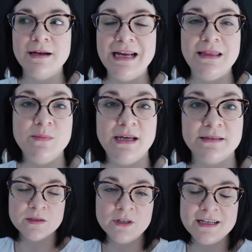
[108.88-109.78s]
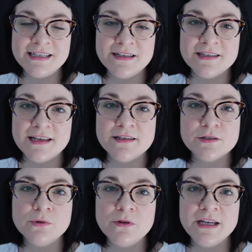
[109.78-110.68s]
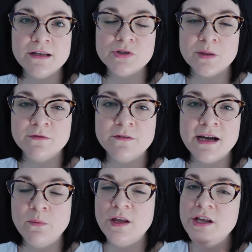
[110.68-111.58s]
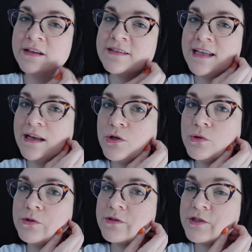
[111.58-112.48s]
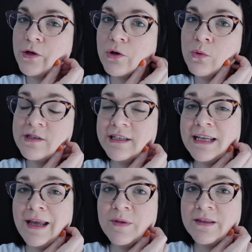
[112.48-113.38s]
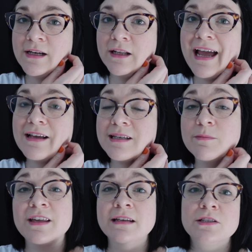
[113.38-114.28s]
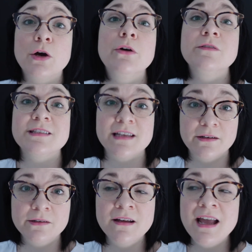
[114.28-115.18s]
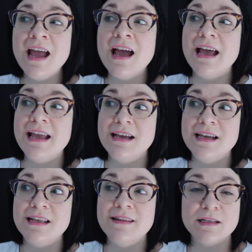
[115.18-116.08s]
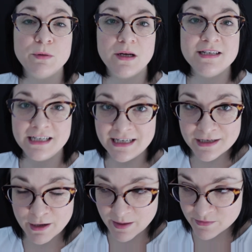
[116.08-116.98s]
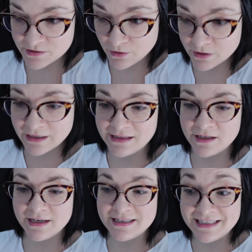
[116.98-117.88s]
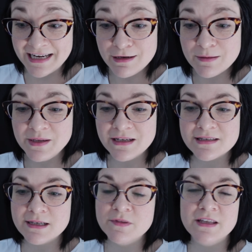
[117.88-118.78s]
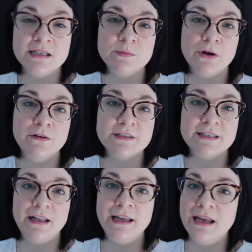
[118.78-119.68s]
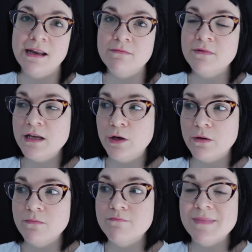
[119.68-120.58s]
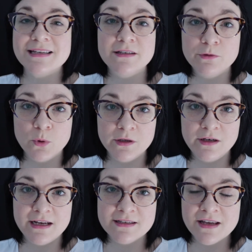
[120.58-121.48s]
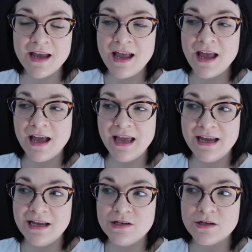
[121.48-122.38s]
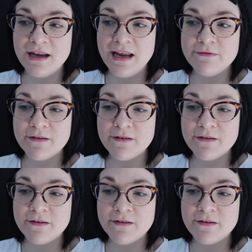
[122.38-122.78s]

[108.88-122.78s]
in the mix. So what I did is there's this cool thing in Shopify where you can set your stock quantity but then allow some things to oversell, and that's what I did. I'm so glad that I did, because some things were overselling in, you know, massive quantities, and if